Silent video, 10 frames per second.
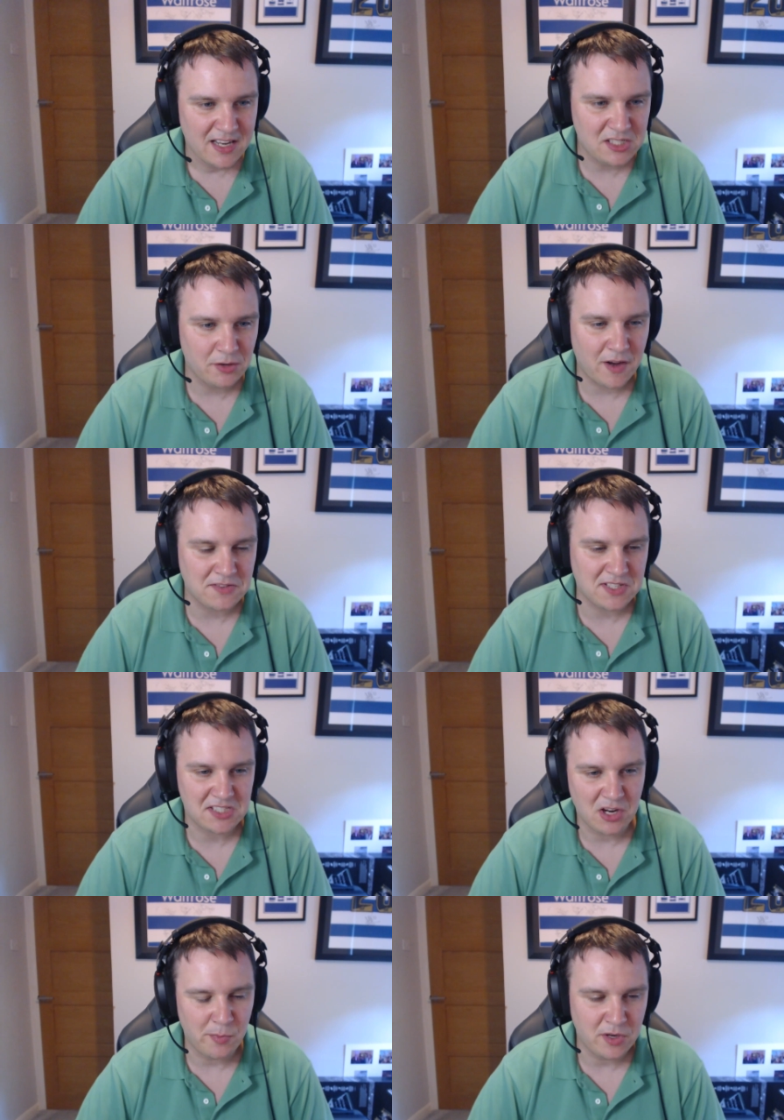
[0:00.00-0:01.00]
Still 5-star
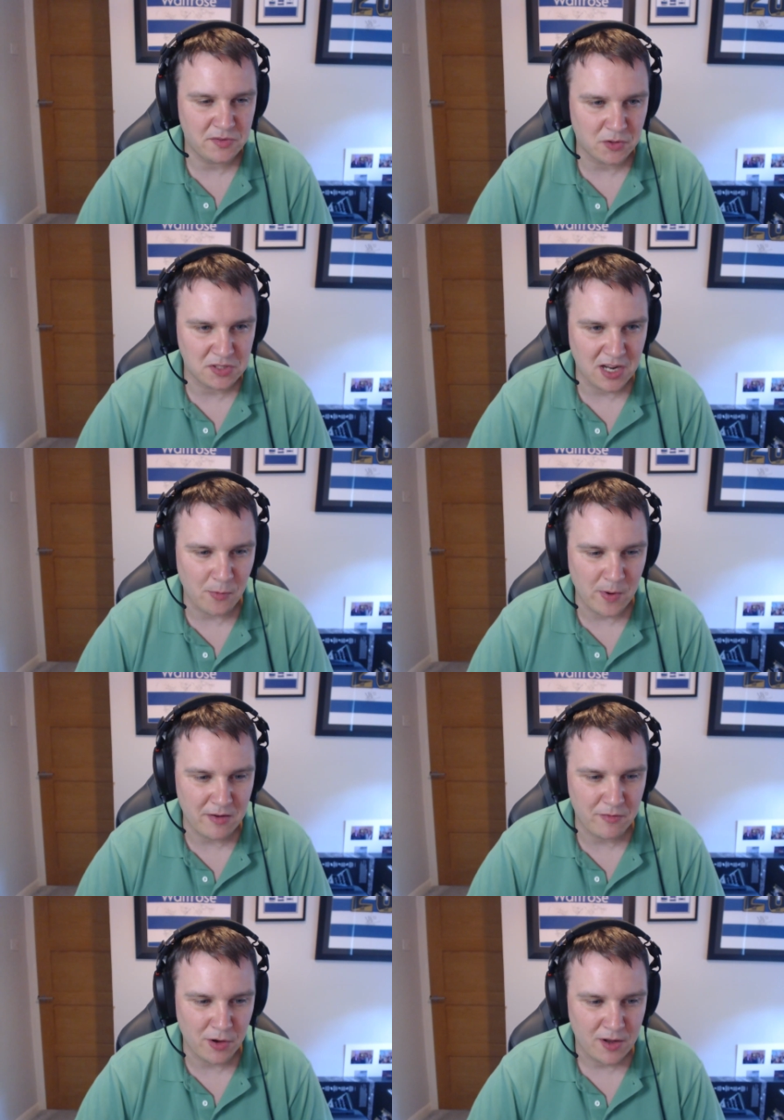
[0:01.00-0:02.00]
skill moves, 4-star
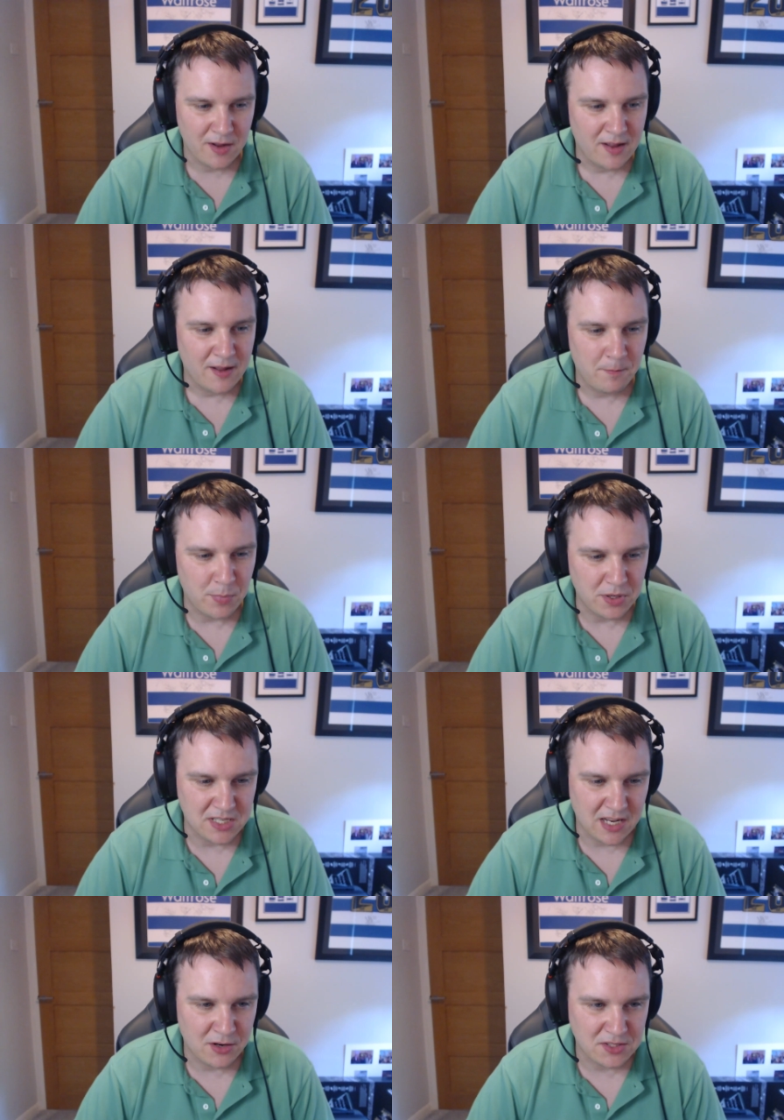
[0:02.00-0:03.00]
weak foot,
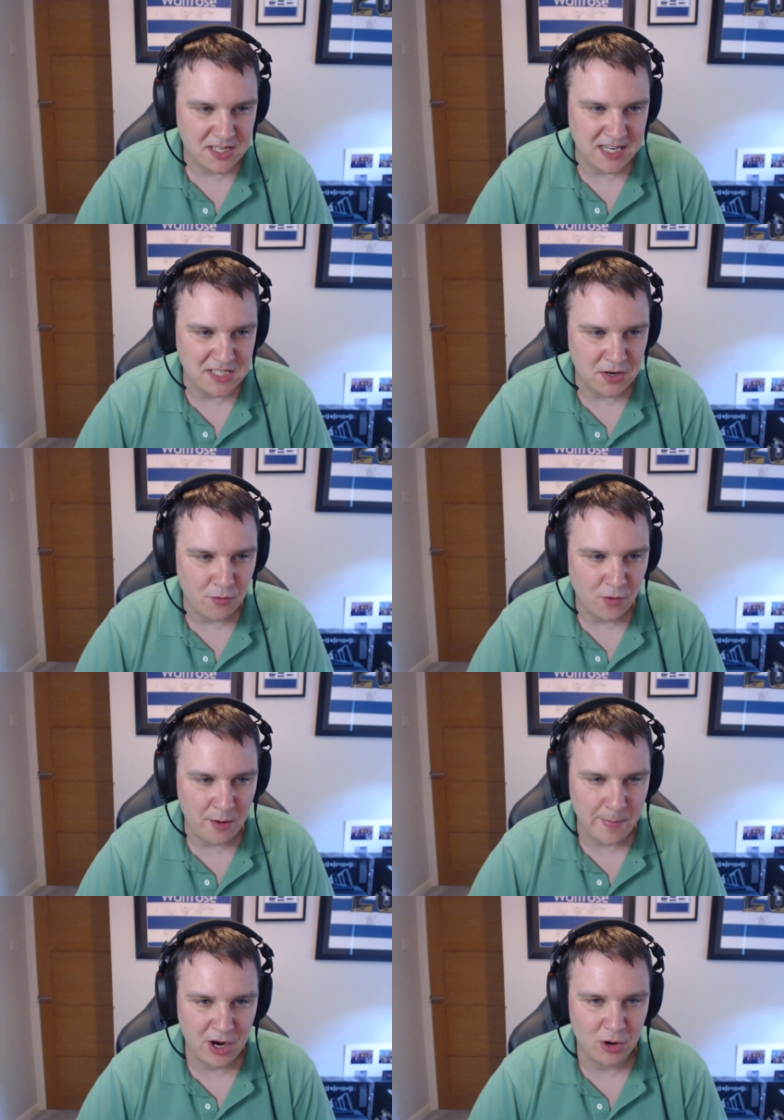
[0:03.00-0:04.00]
but looks a decent
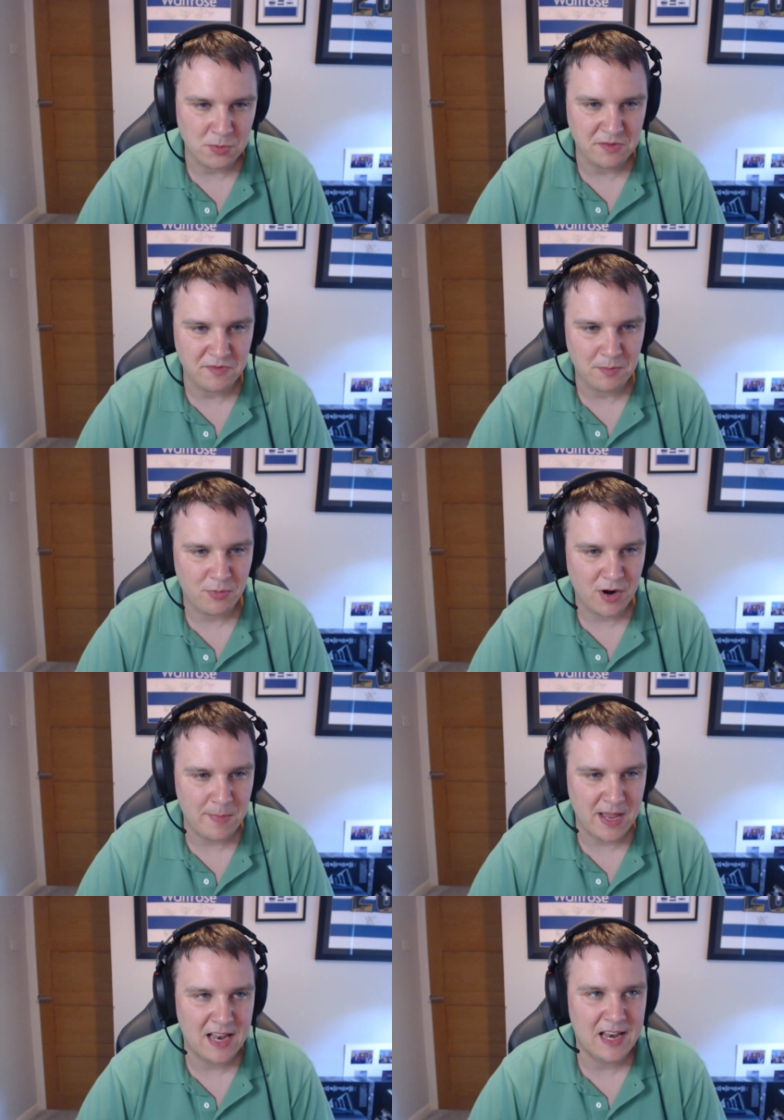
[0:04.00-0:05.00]
right back option for the
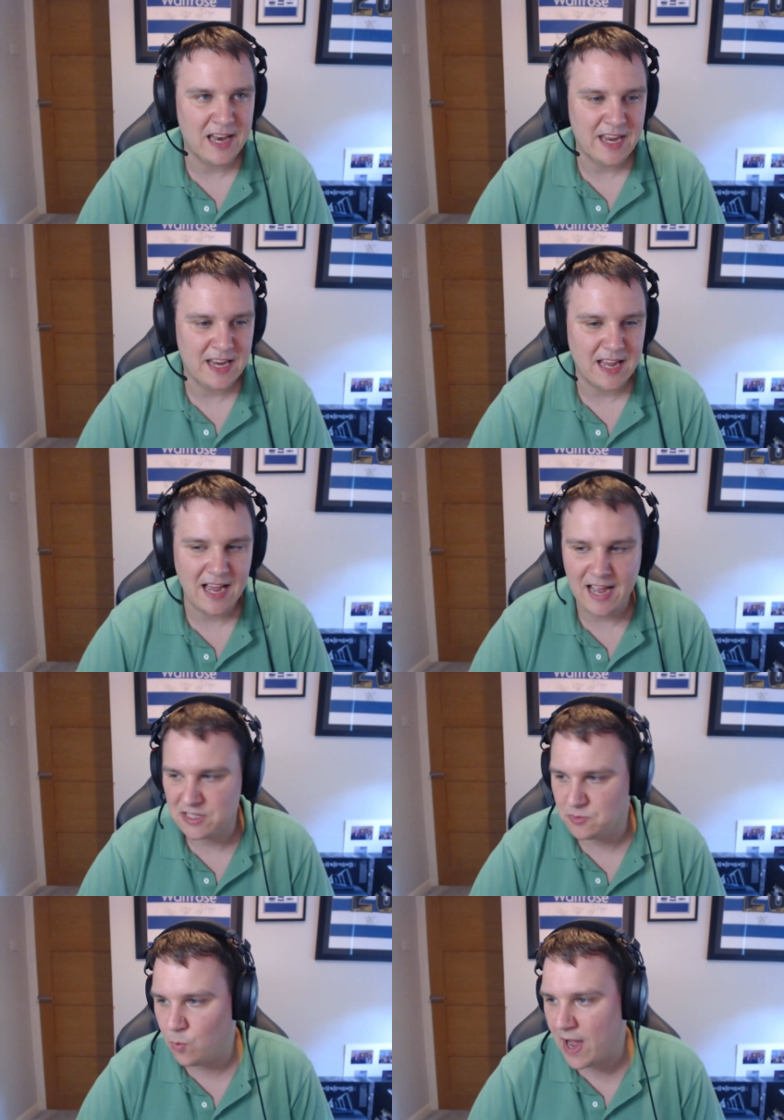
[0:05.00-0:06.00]
Premier League
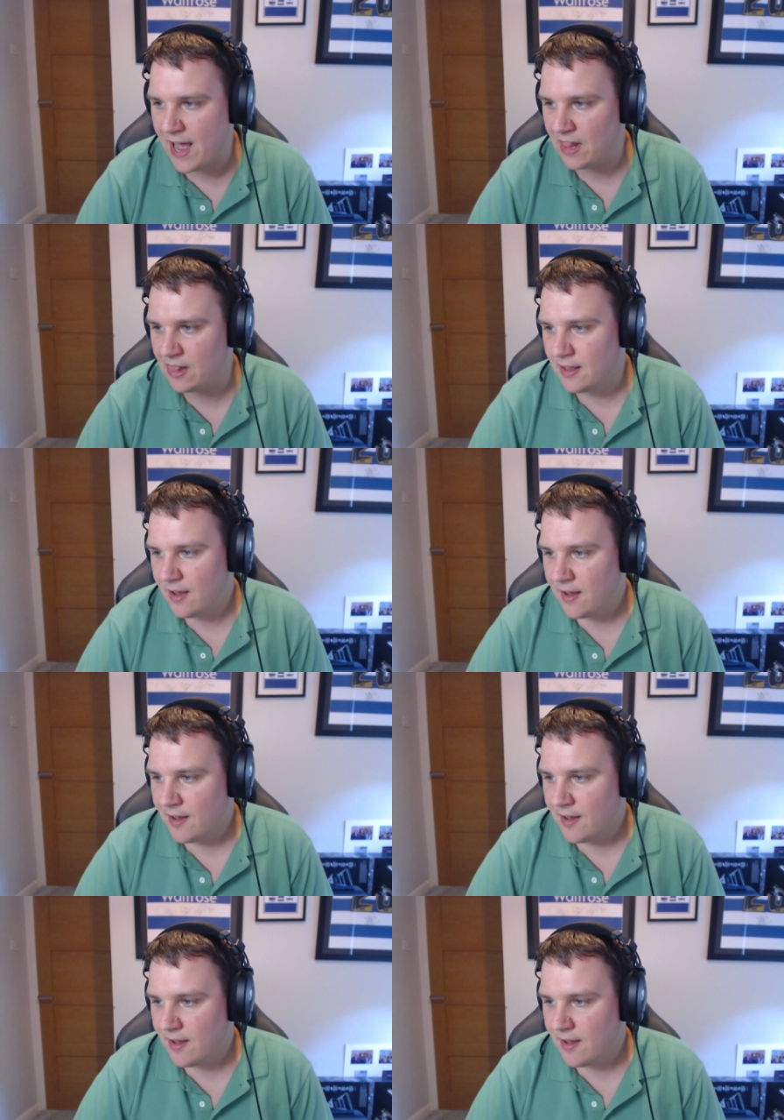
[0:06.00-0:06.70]
as well.